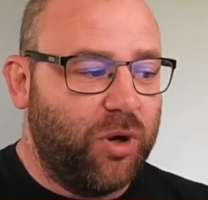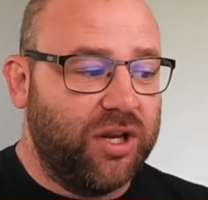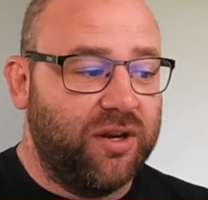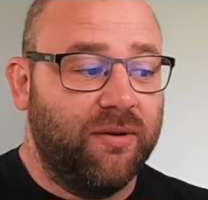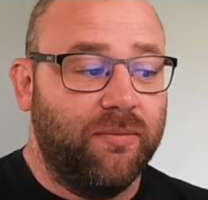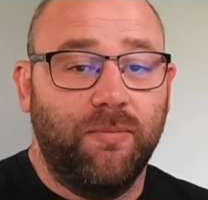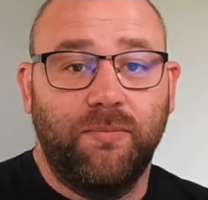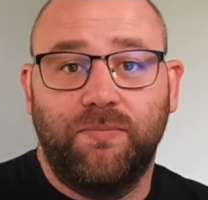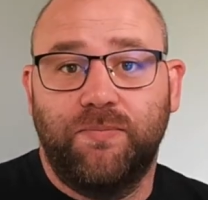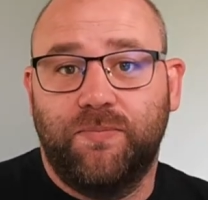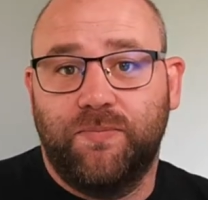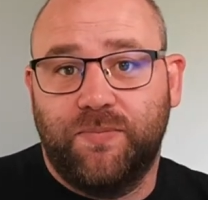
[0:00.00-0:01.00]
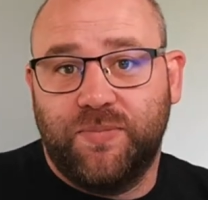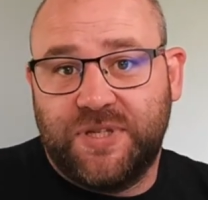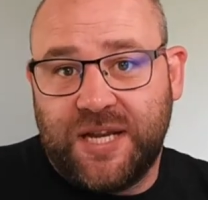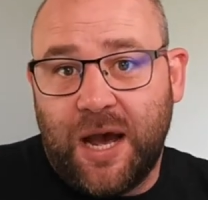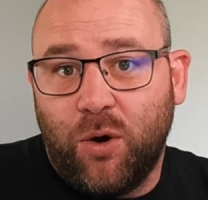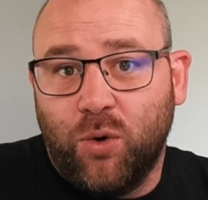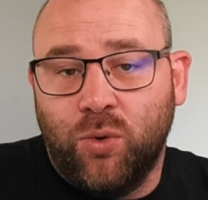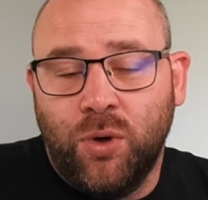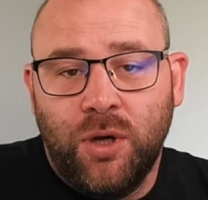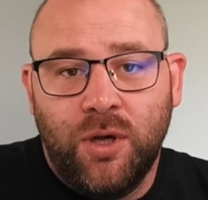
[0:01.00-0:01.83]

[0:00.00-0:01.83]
We're going to tell